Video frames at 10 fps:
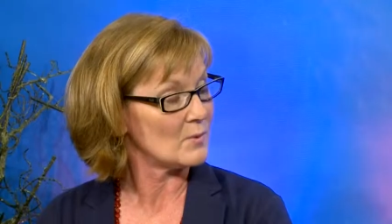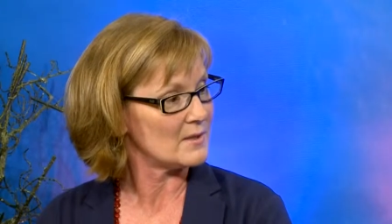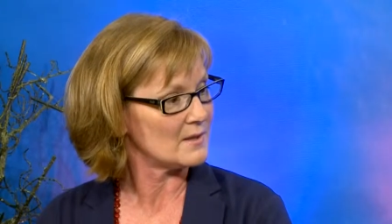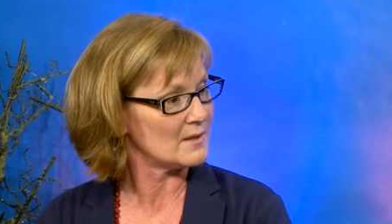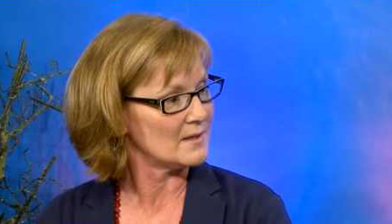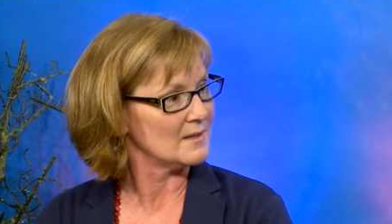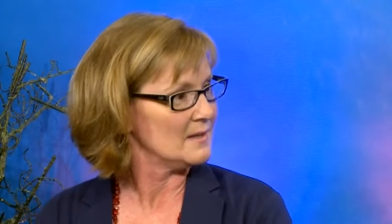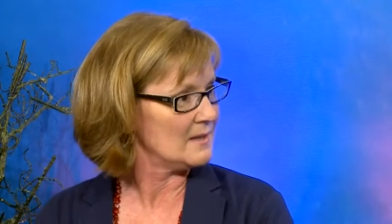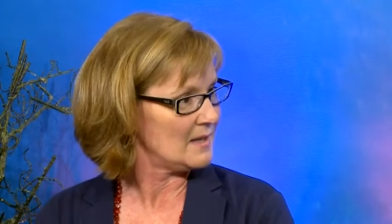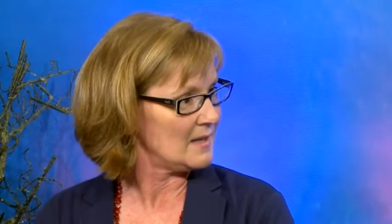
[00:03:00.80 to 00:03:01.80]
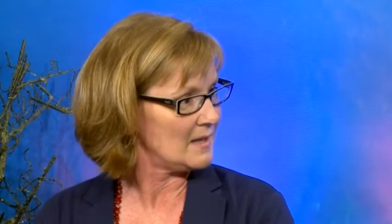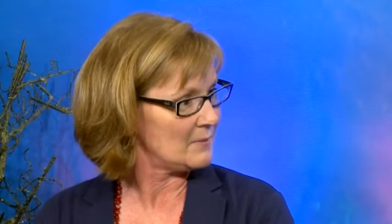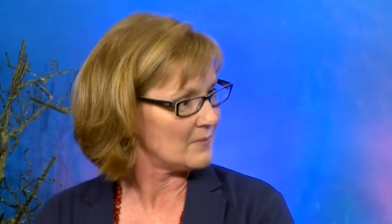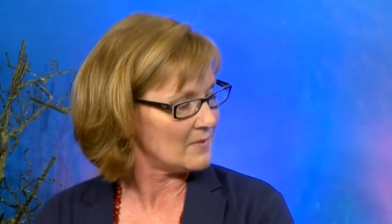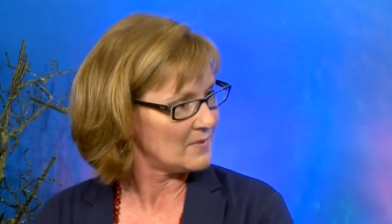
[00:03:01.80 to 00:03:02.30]
whether
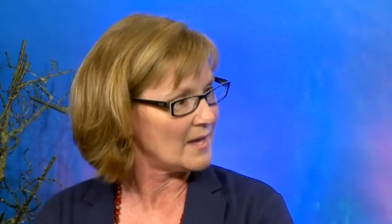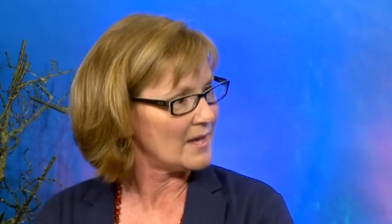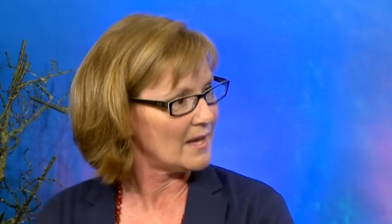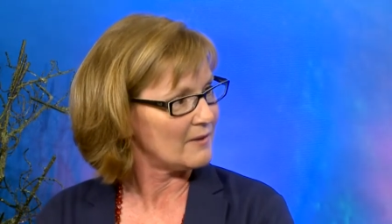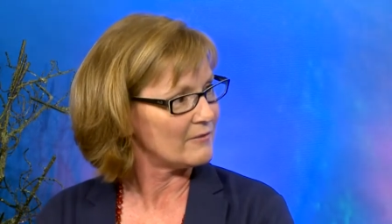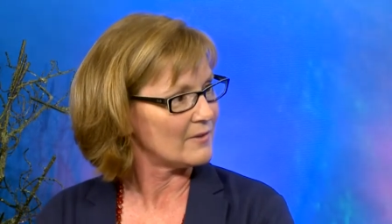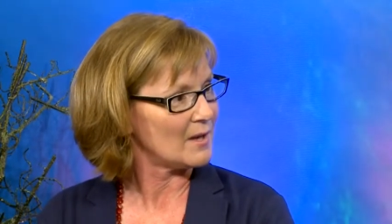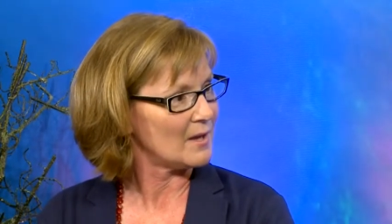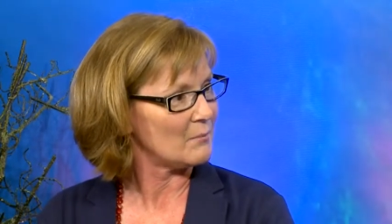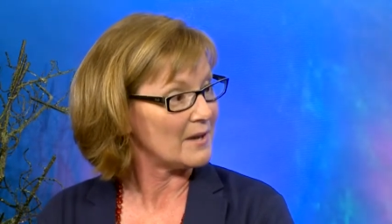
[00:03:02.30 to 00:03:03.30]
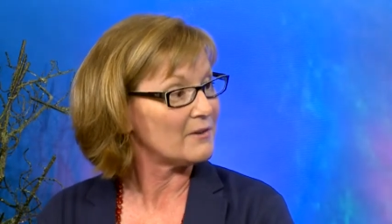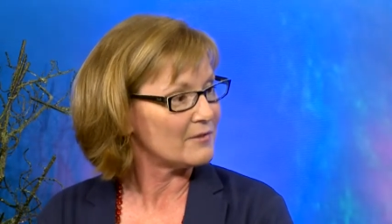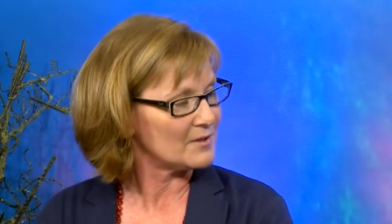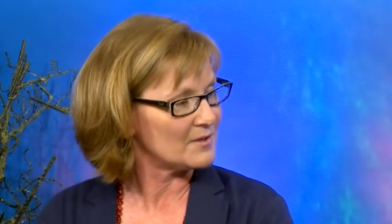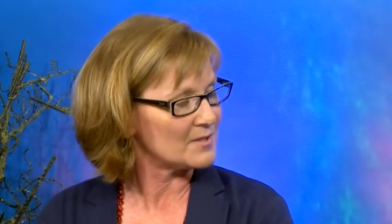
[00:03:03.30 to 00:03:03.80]
they have
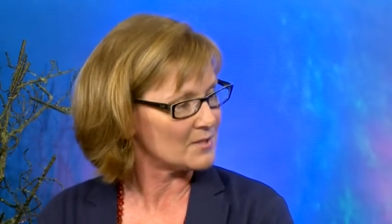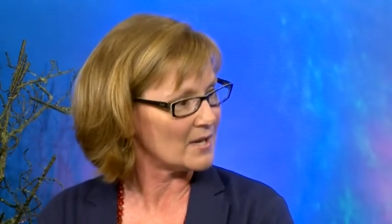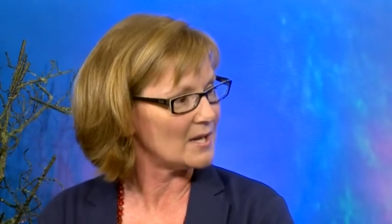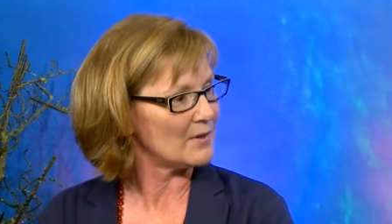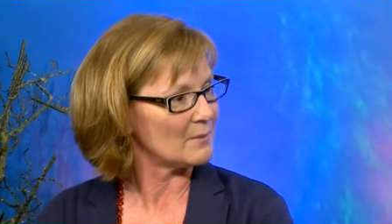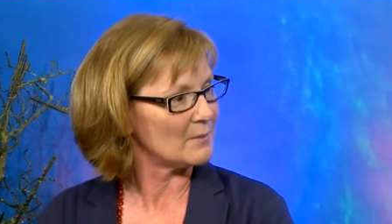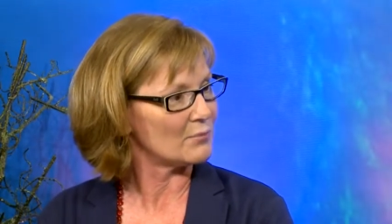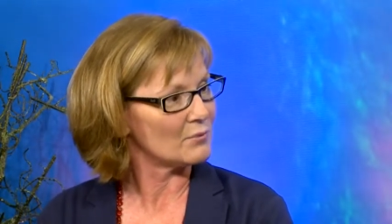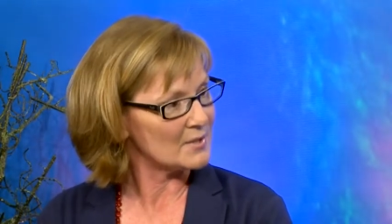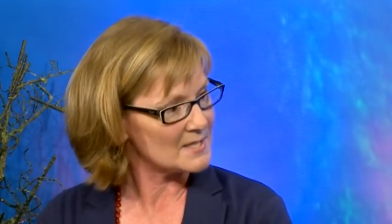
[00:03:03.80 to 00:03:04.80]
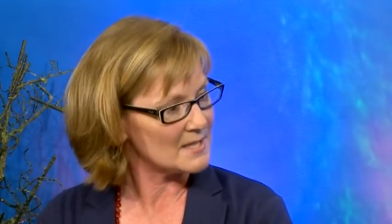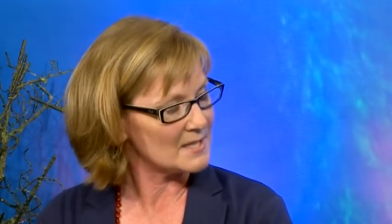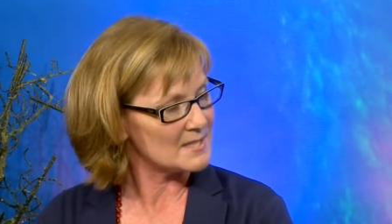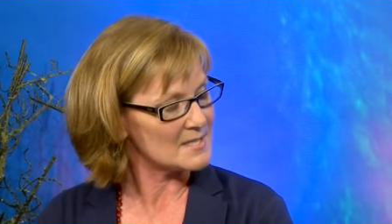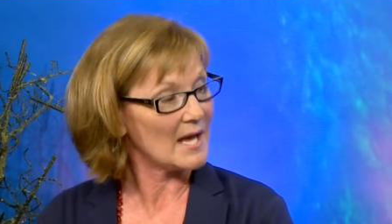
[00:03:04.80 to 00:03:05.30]
benefited Australia in a broader
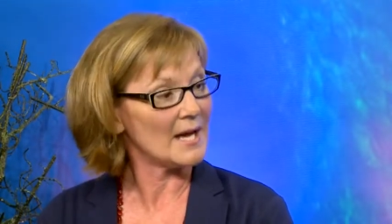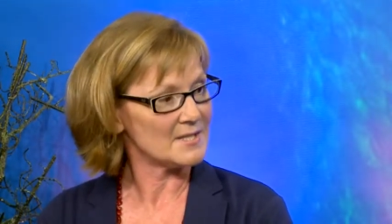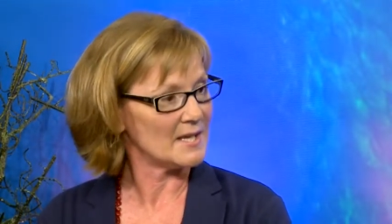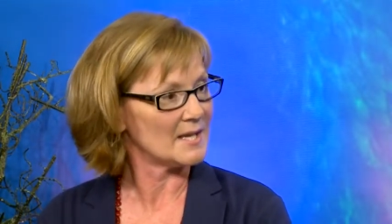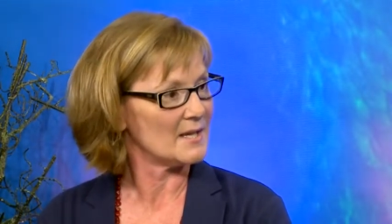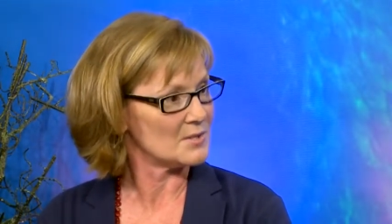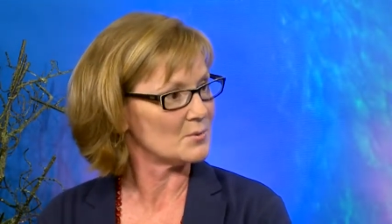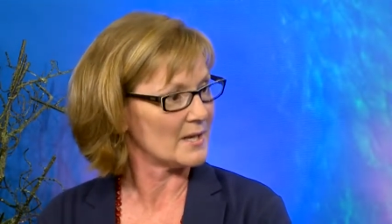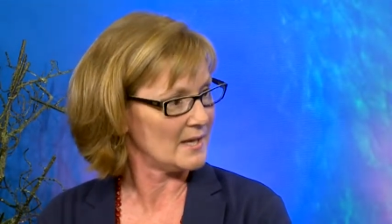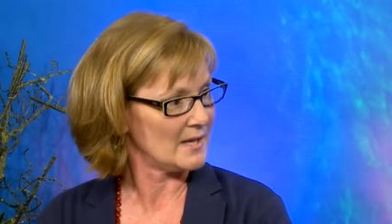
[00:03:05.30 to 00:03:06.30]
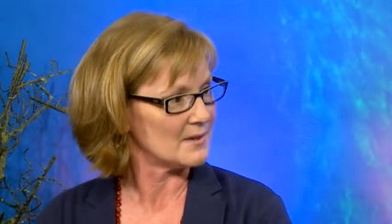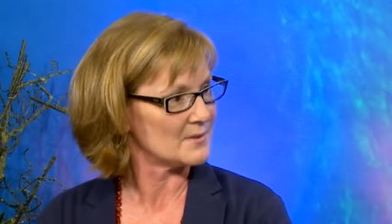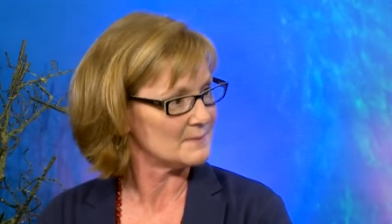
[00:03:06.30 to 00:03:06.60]
sense are taken into account.